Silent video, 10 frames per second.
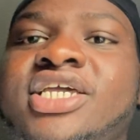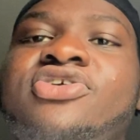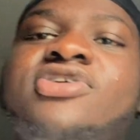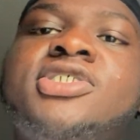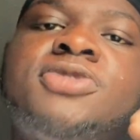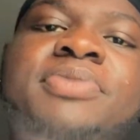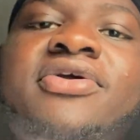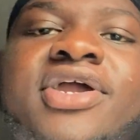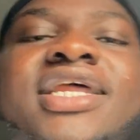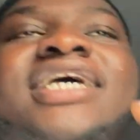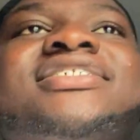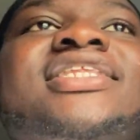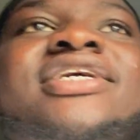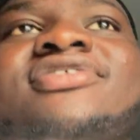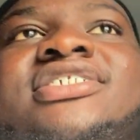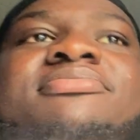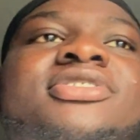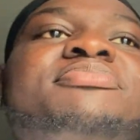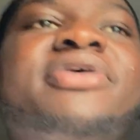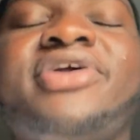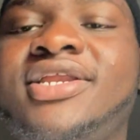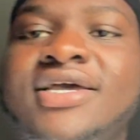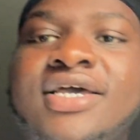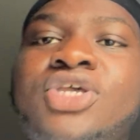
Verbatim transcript: Your spirit is leadership spirit.